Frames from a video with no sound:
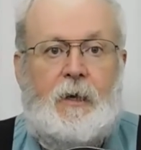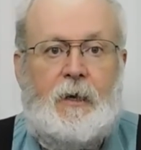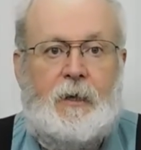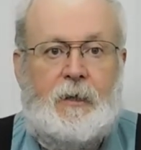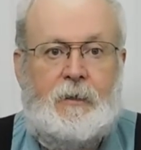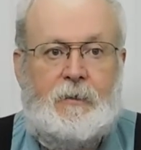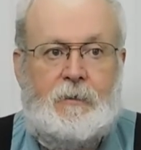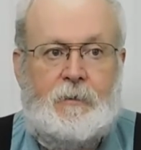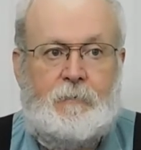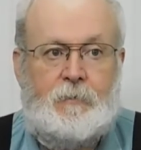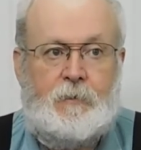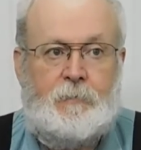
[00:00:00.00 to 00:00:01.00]
and
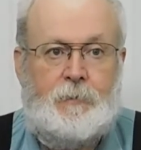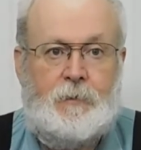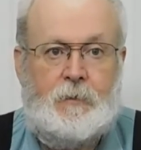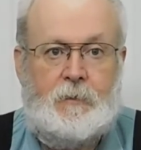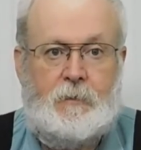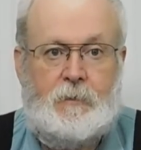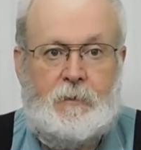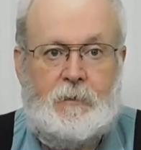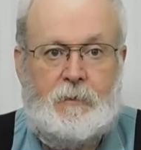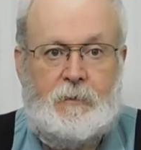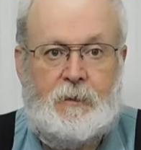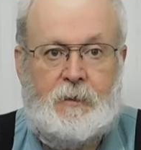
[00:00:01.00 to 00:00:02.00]
I'm going to put
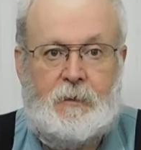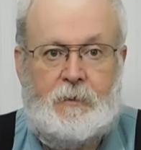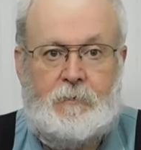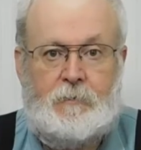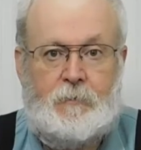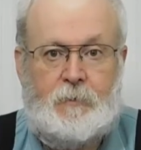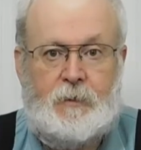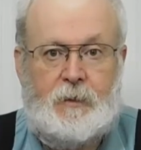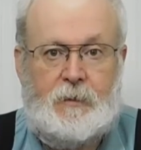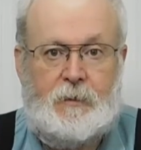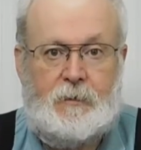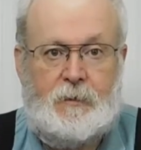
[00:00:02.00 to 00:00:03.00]
the that one hundred
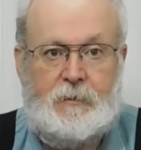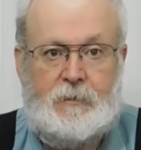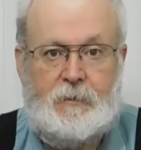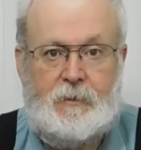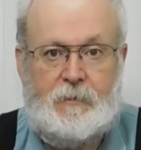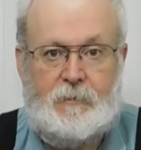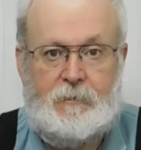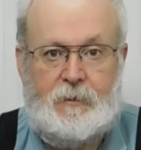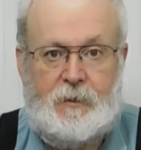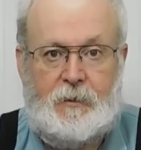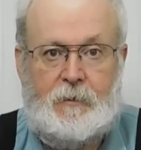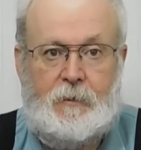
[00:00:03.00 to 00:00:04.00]
twenty-eight gig that's in there in
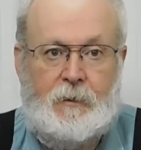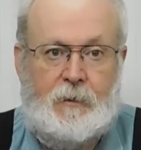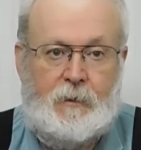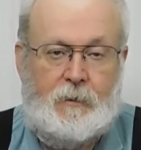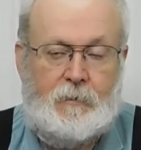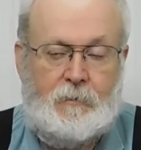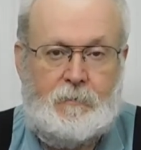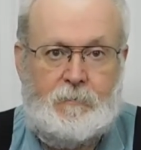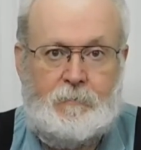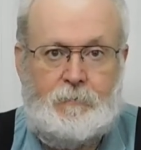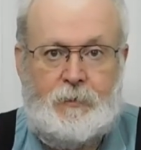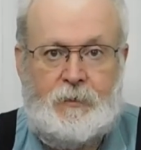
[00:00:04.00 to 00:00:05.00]
there,
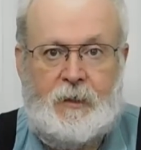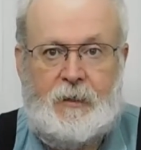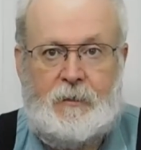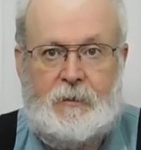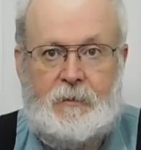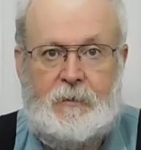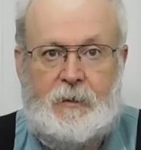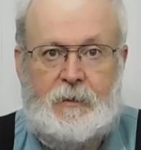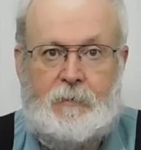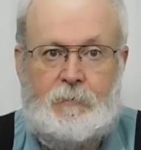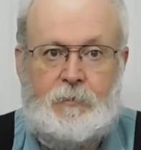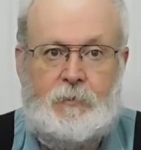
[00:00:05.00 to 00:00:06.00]
put that in, and
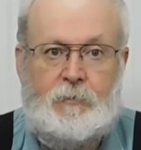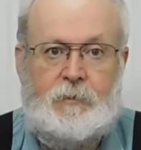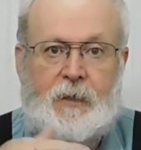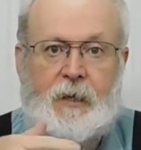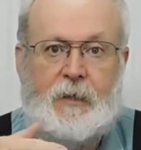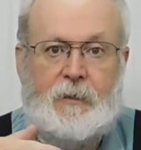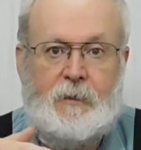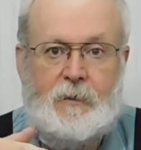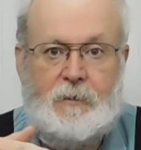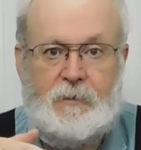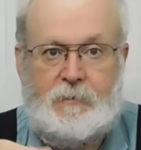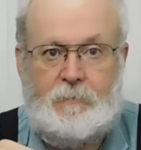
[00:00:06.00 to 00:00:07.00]
I'm going to use that
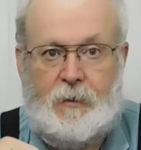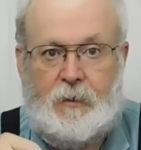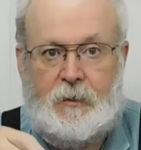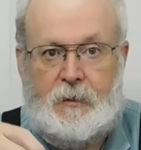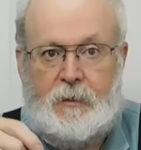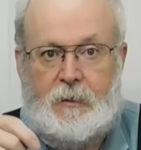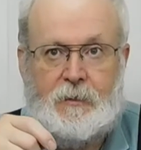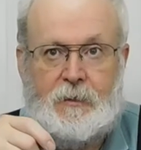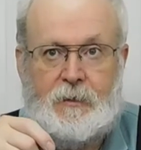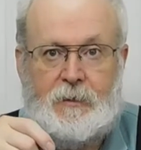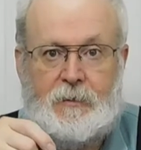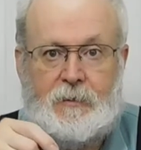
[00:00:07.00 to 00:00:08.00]
as my
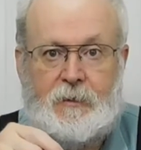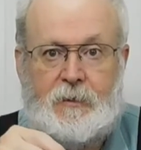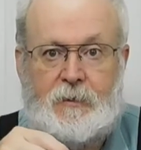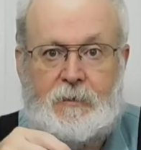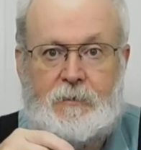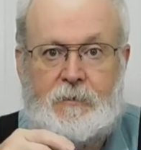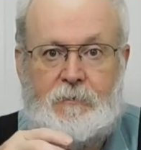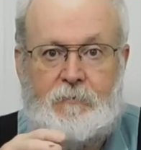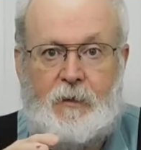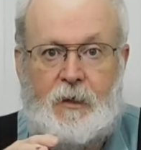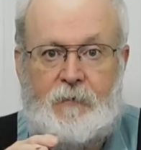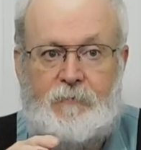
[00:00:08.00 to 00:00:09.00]
uh, Linux
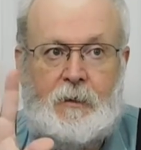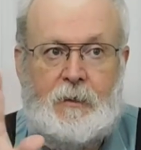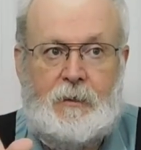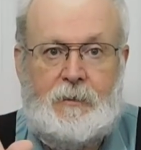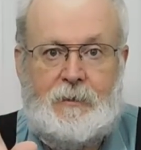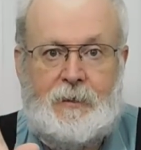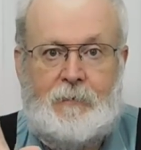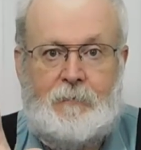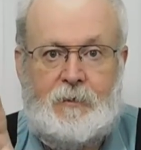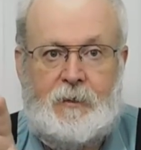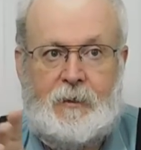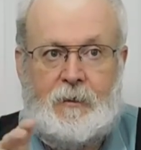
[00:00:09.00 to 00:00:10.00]
drive. And then that
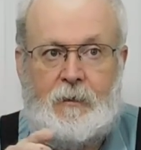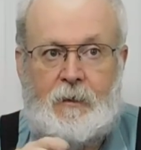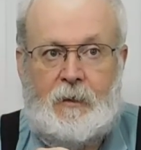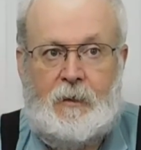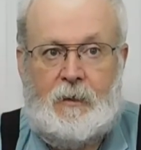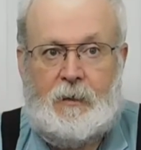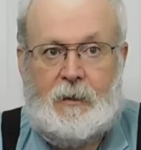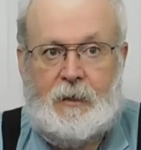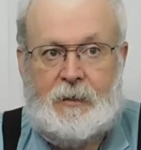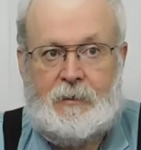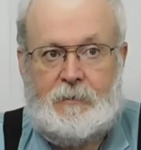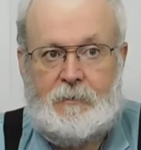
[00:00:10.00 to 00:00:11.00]
way there,
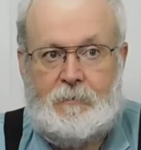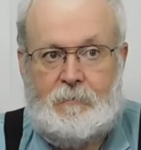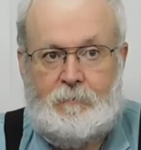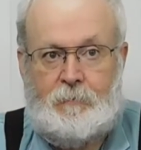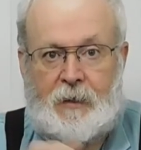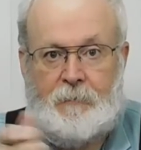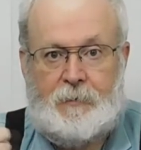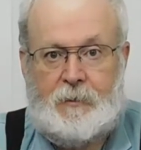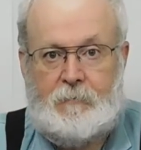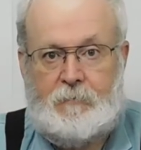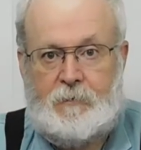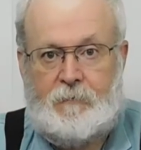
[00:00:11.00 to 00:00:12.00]
I can pop it
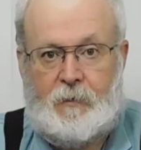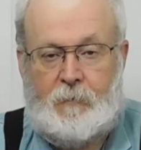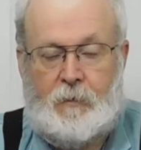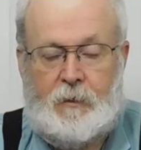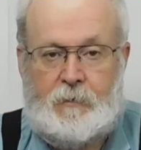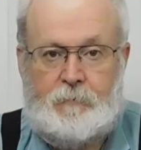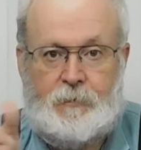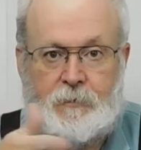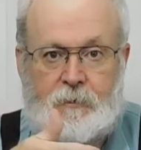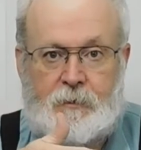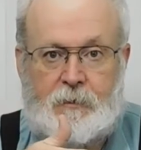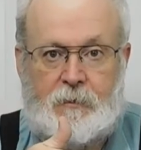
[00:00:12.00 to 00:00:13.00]
out whenever I want and
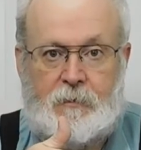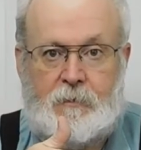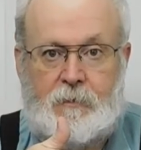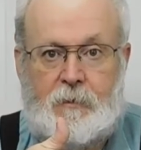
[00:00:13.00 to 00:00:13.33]
put the